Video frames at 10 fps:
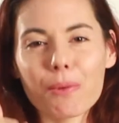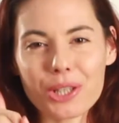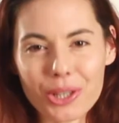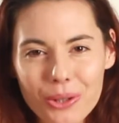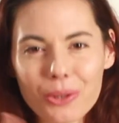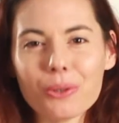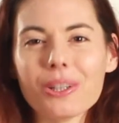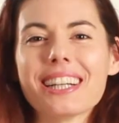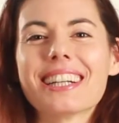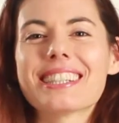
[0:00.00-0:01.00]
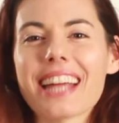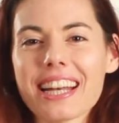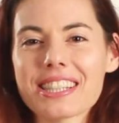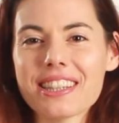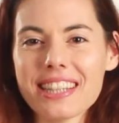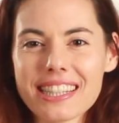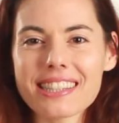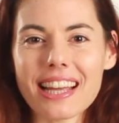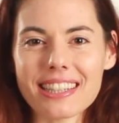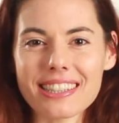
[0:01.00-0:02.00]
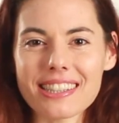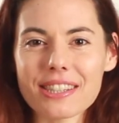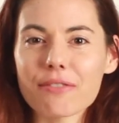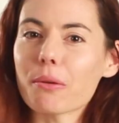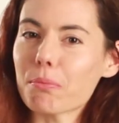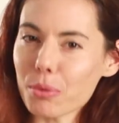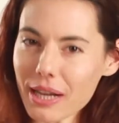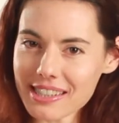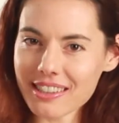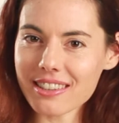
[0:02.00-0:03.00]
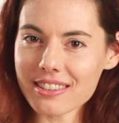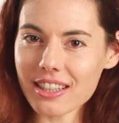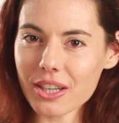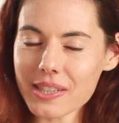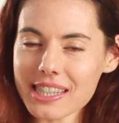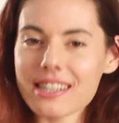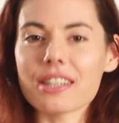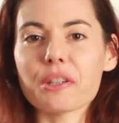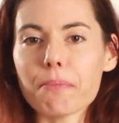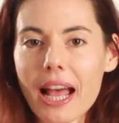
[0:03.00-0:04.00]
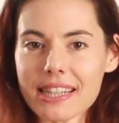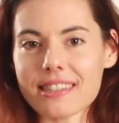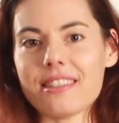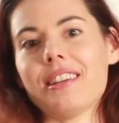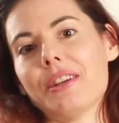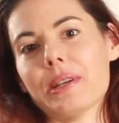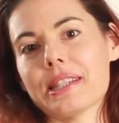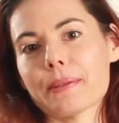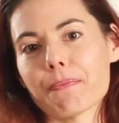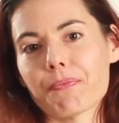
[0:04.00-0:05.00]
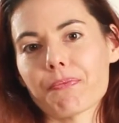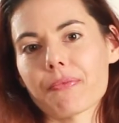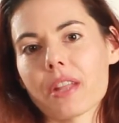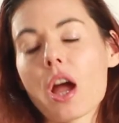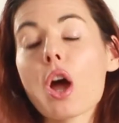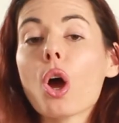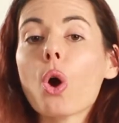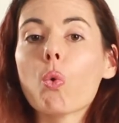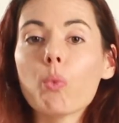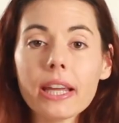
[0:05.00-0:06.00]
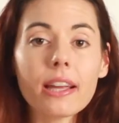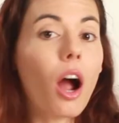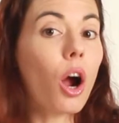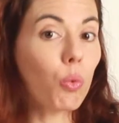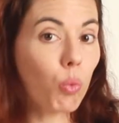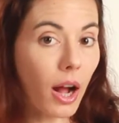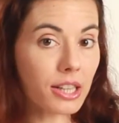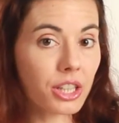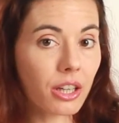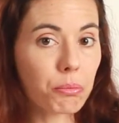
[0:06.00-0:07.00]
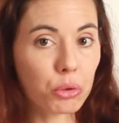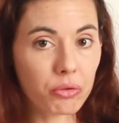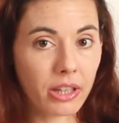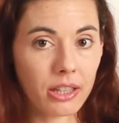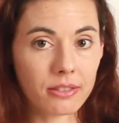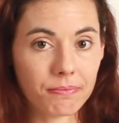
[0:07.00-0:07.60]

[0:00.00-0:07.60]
would you change this sentence from present continuous to past continuous? We are watching a movie.